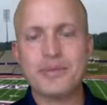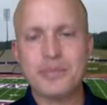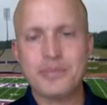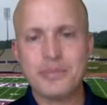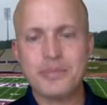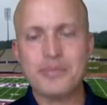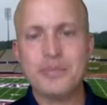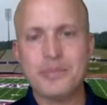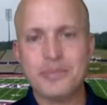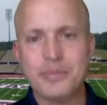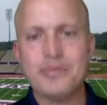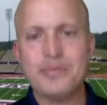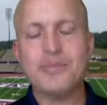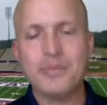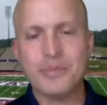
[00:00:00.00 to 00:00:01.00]
ways of going
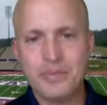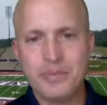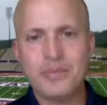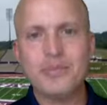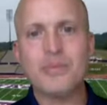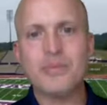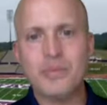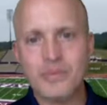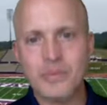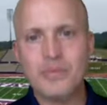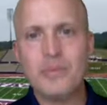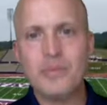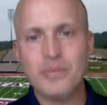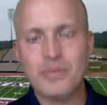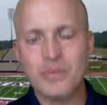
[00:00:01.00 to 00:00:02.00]
about things. And
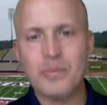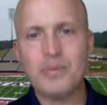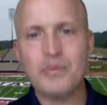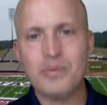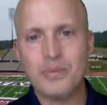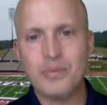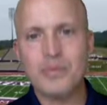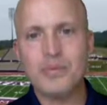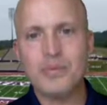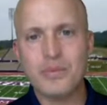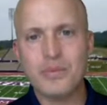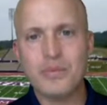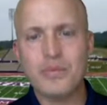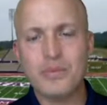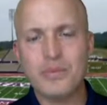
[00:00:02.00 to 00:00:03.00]
yeah, that's
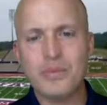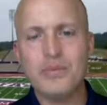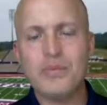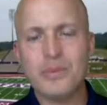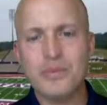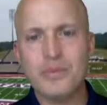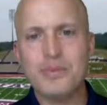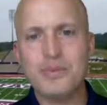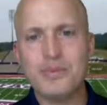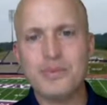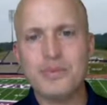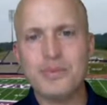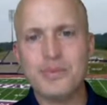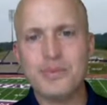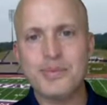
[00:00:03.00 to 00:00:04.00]
that's him all day,
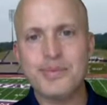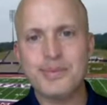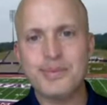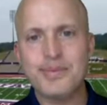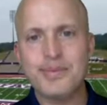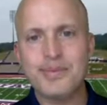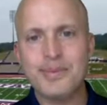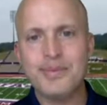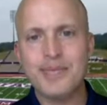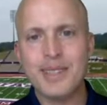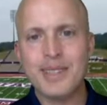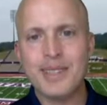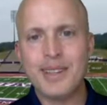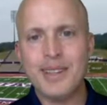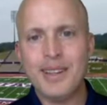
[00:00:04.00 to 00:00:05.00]
every day, for sure.
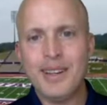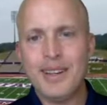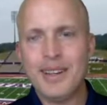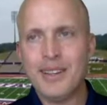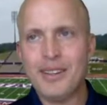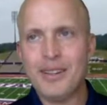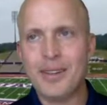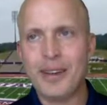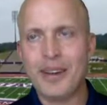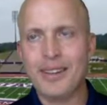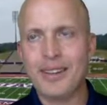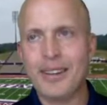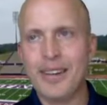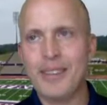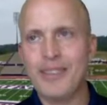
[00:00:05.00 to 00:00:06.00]
You kind of
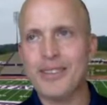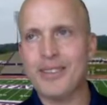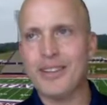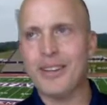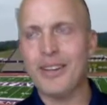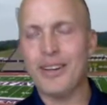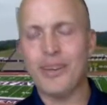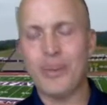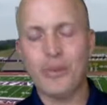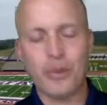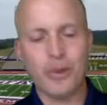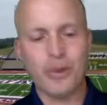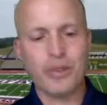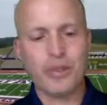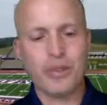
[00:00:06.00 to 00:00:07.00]
gave us a hint of what it
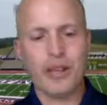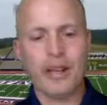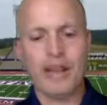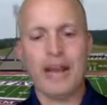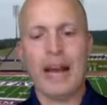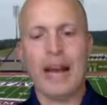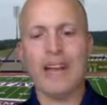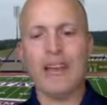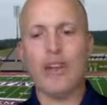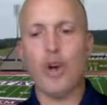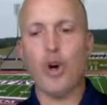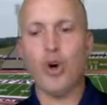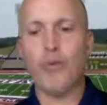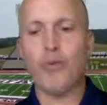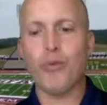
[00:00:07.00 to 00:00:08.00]
was like. I
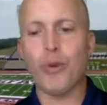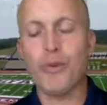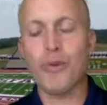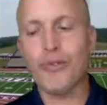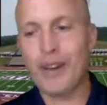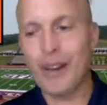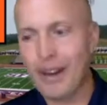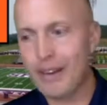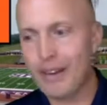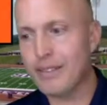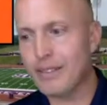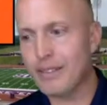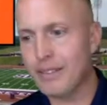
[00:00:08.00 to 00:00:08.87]
know for a fact